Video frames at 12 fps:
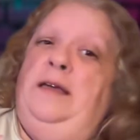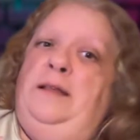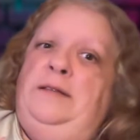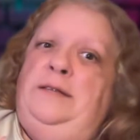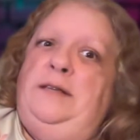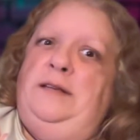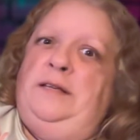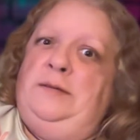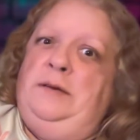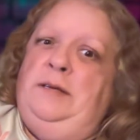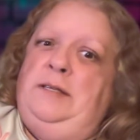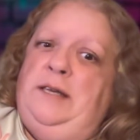And that's
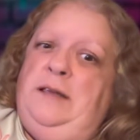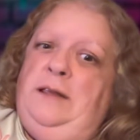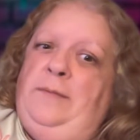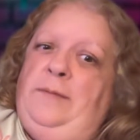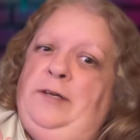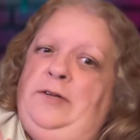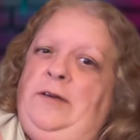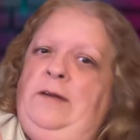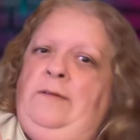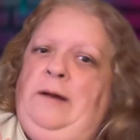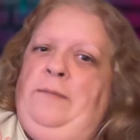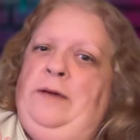why you see a lot of me doing the
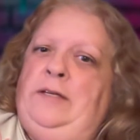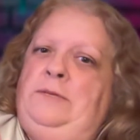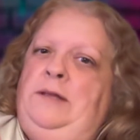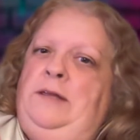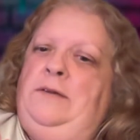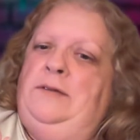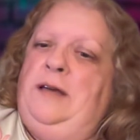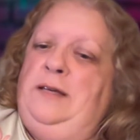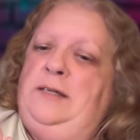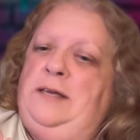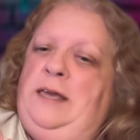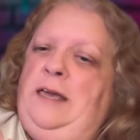remix videos,
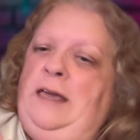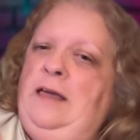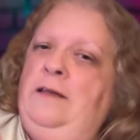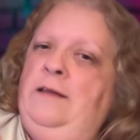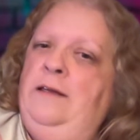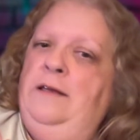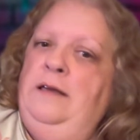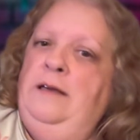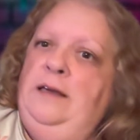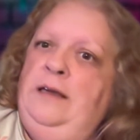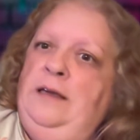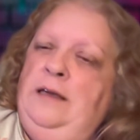guys. I can't
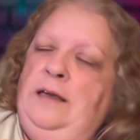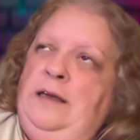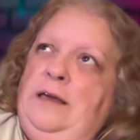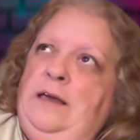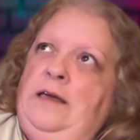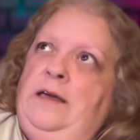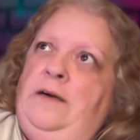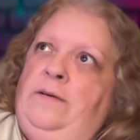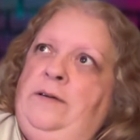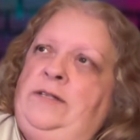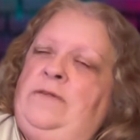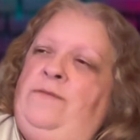
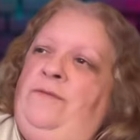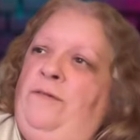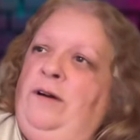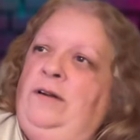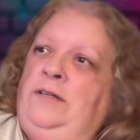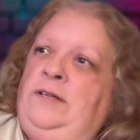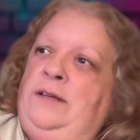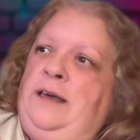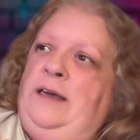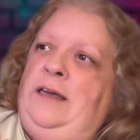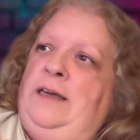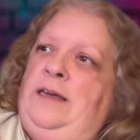always afford to
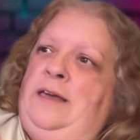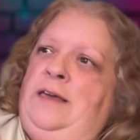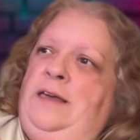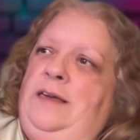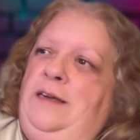like